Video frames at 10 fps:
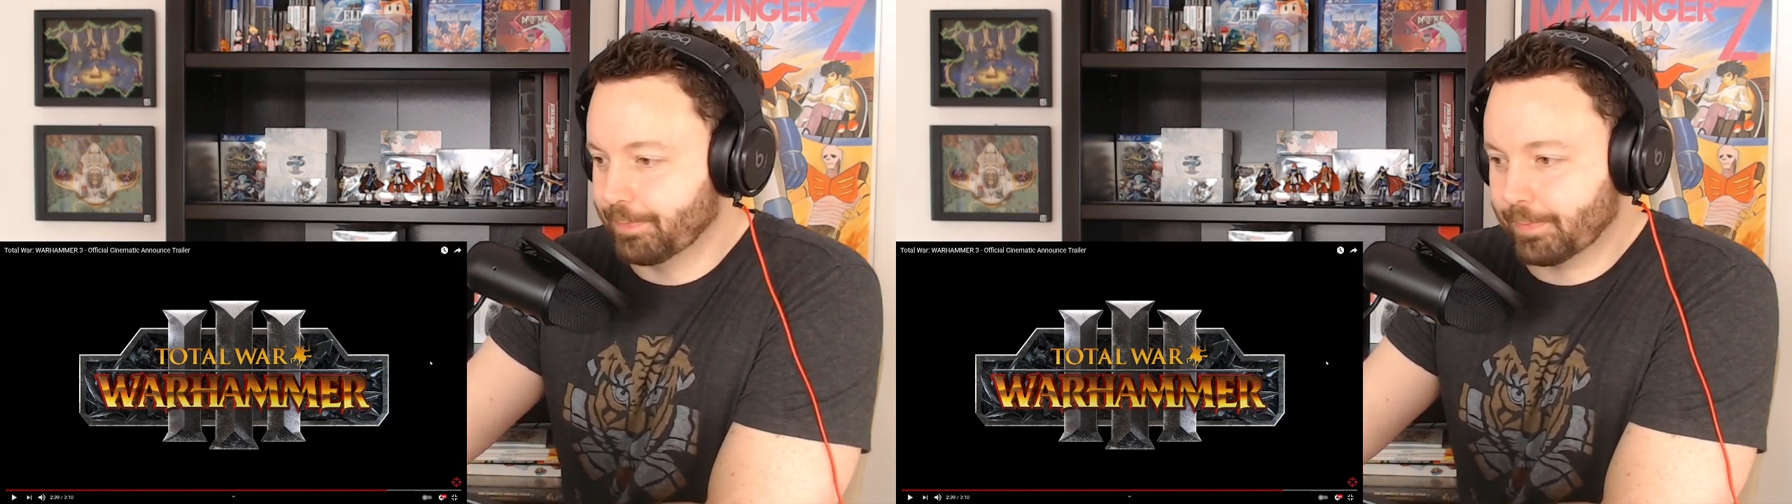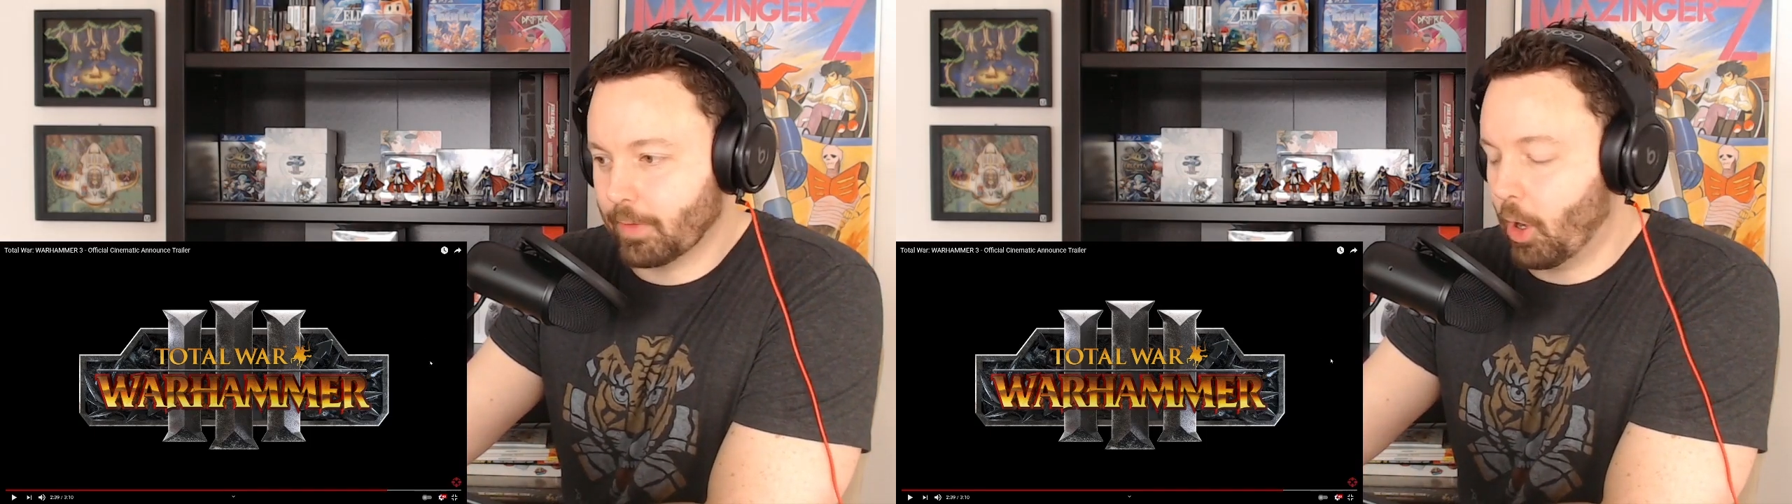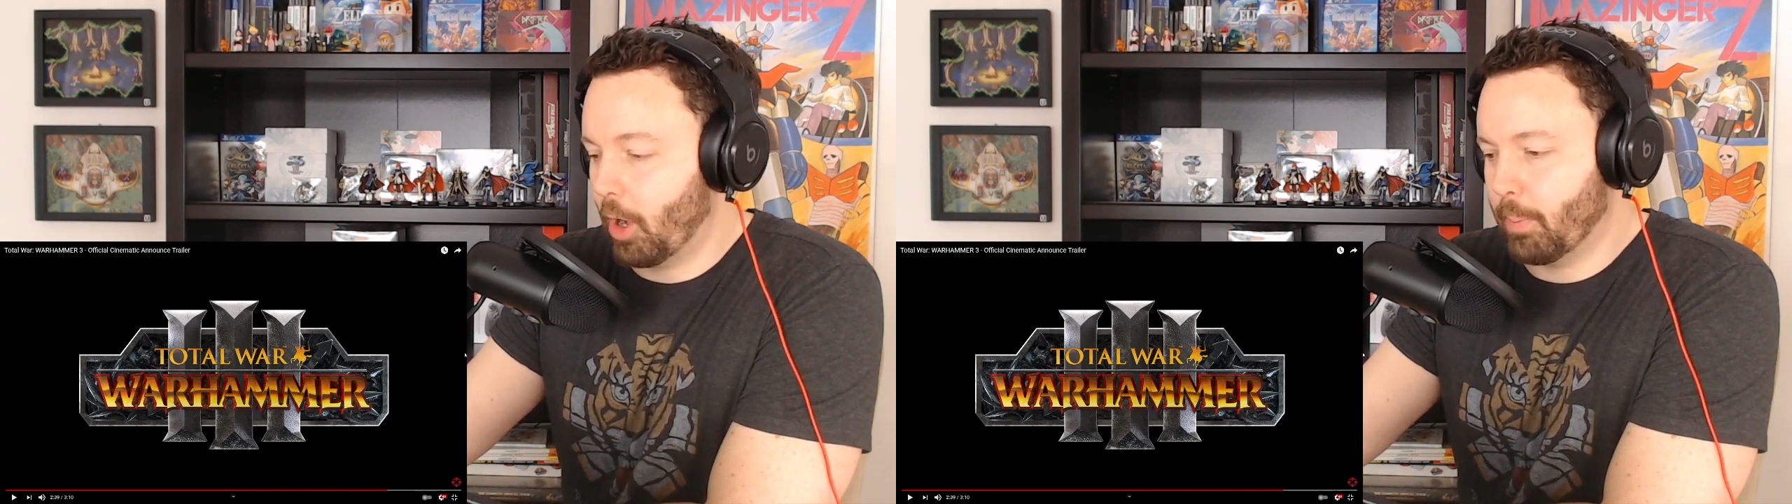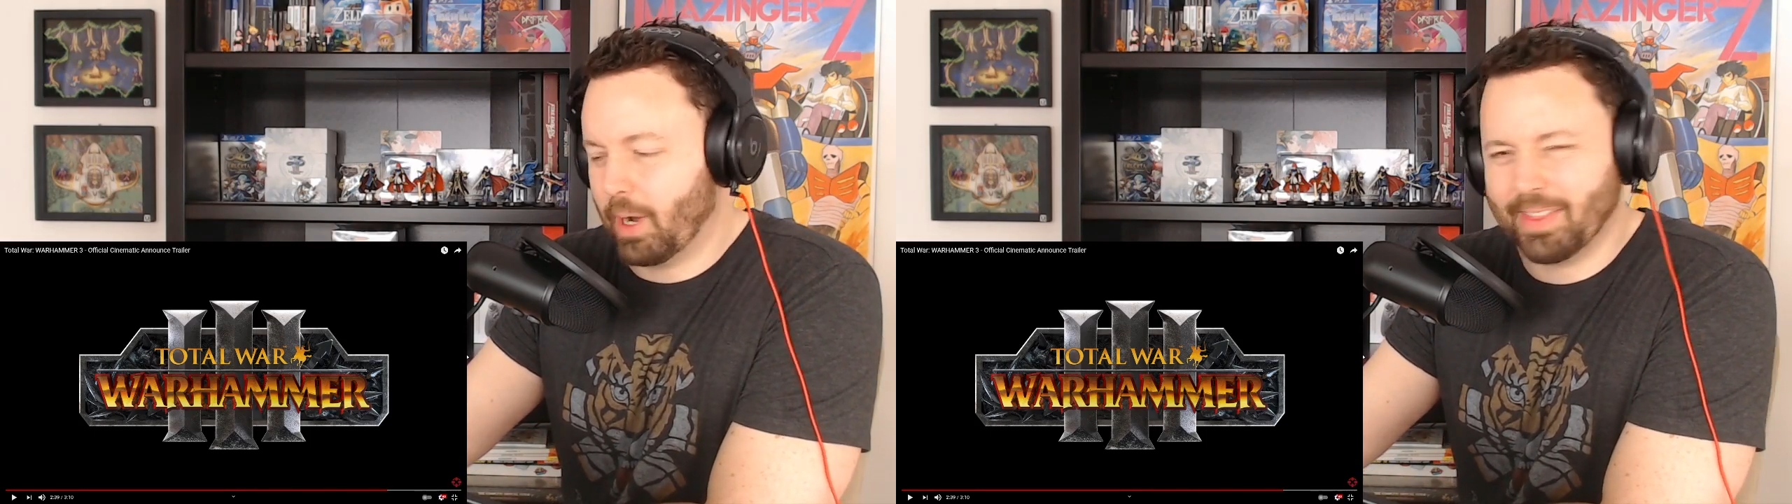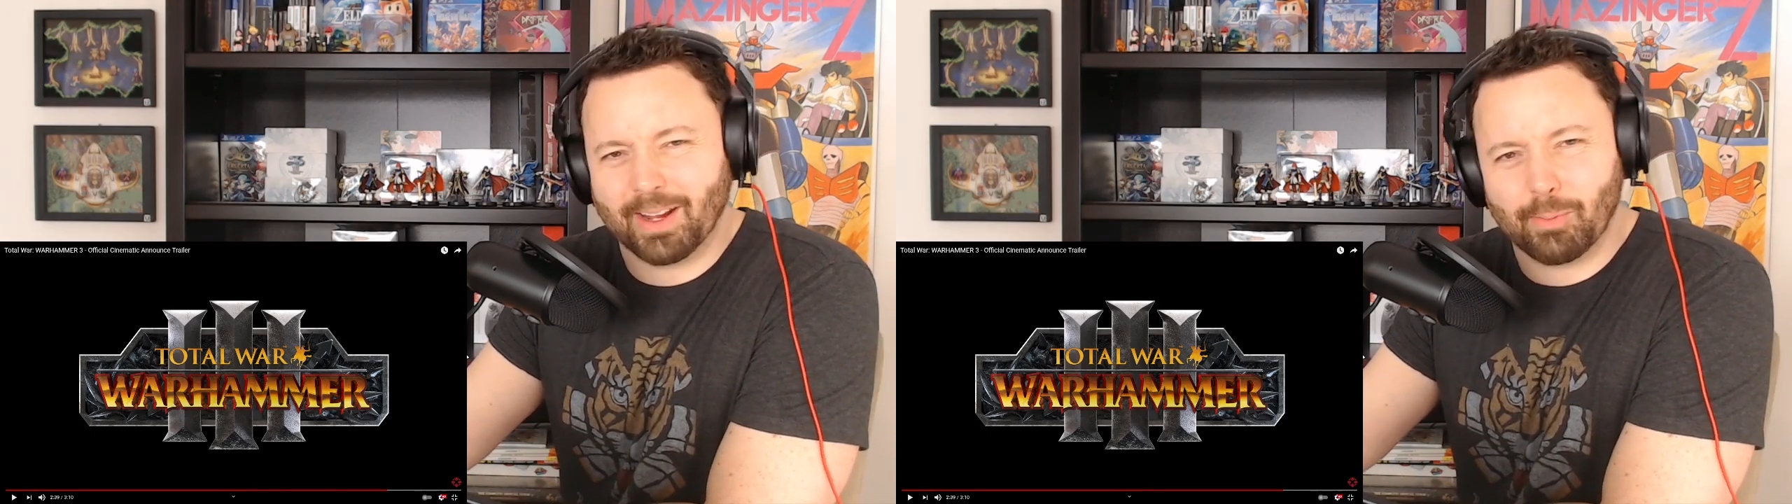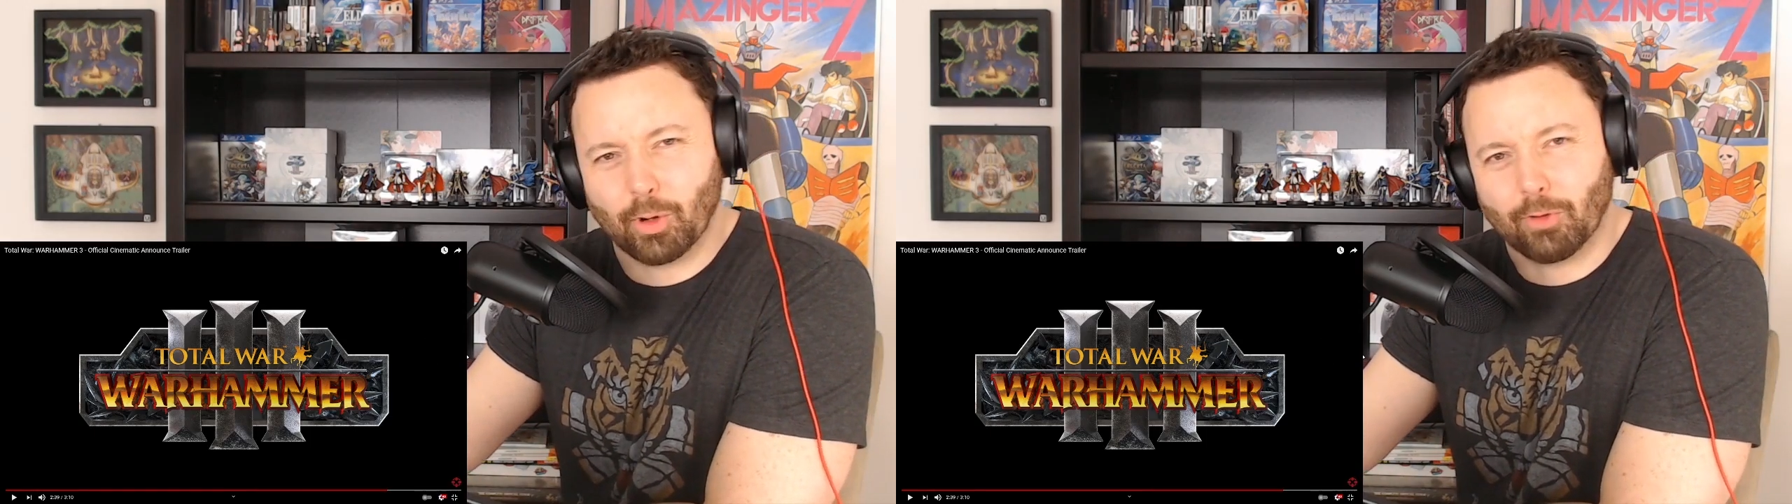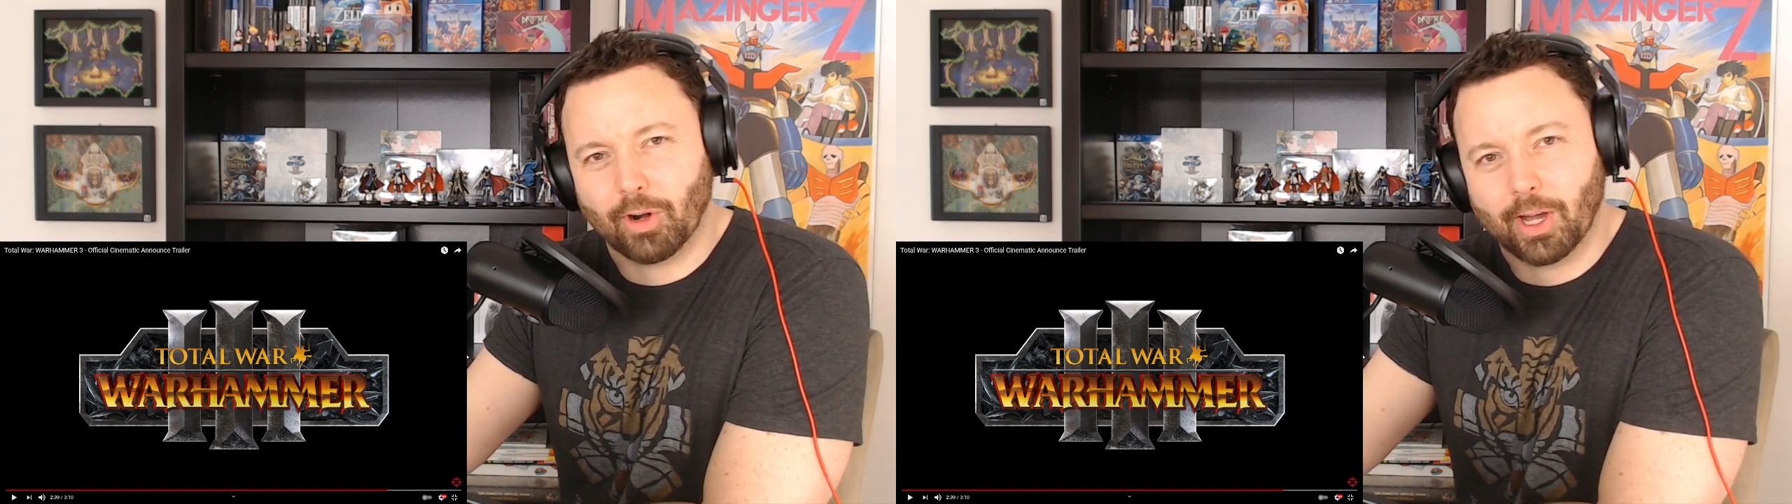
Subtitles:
Oh, I think I put over